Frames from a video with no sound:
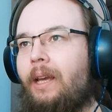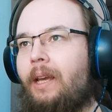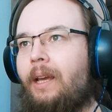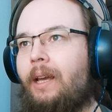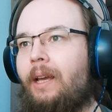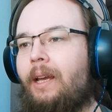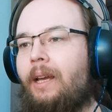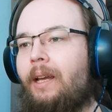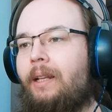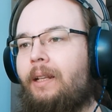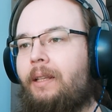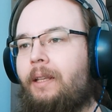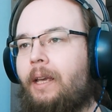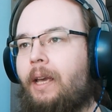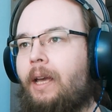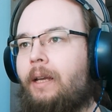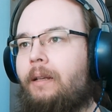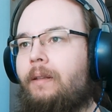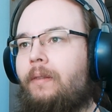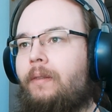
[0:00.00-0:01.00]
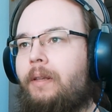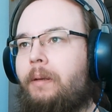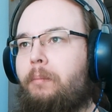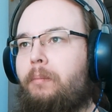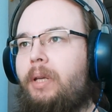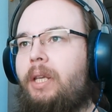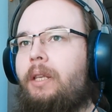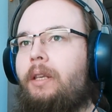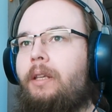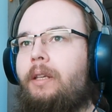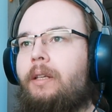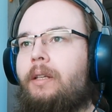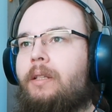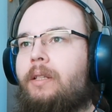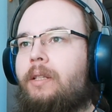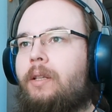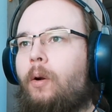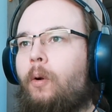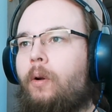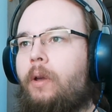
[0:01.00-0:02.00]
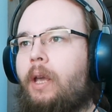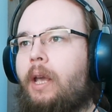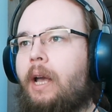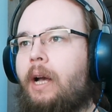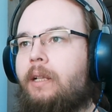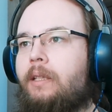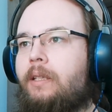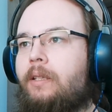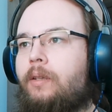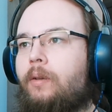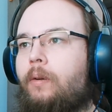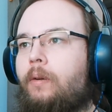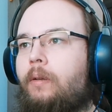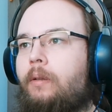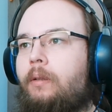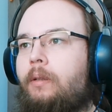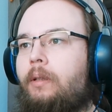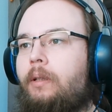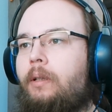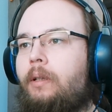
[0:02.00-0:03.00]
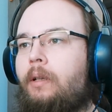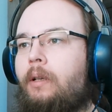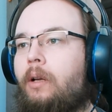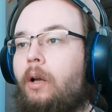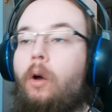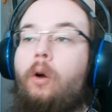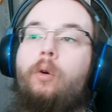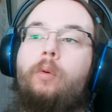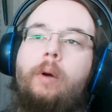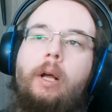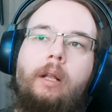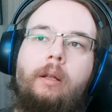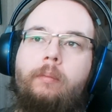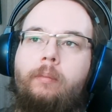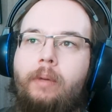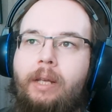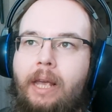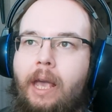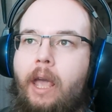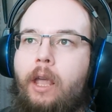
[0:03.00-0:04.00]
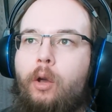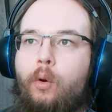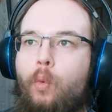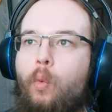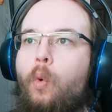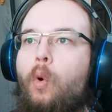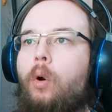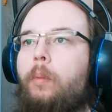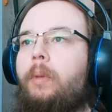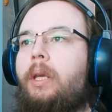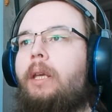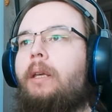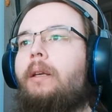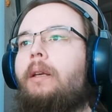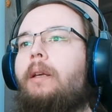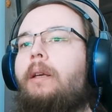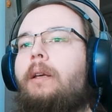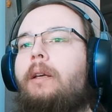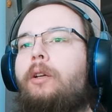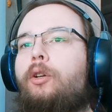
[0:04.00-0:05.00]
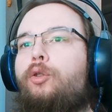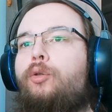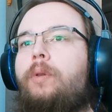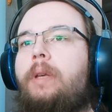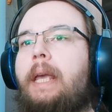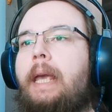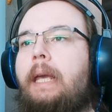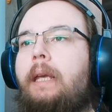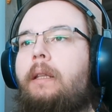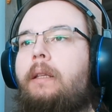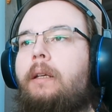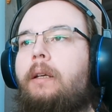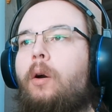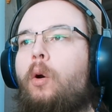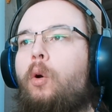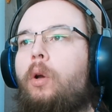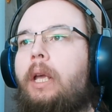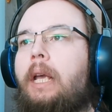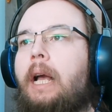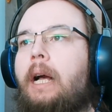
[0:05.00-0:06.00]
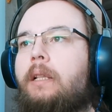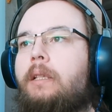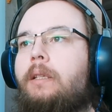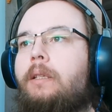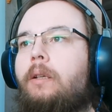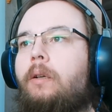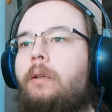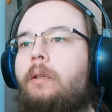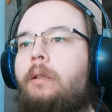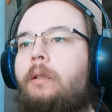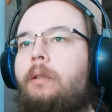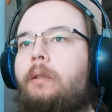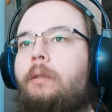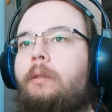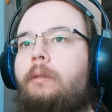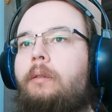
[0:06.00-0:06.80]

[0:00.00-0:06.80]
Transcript: and yeah, the mini is Oikatsu. Or oh, well, K Uomi creating Oikatsu.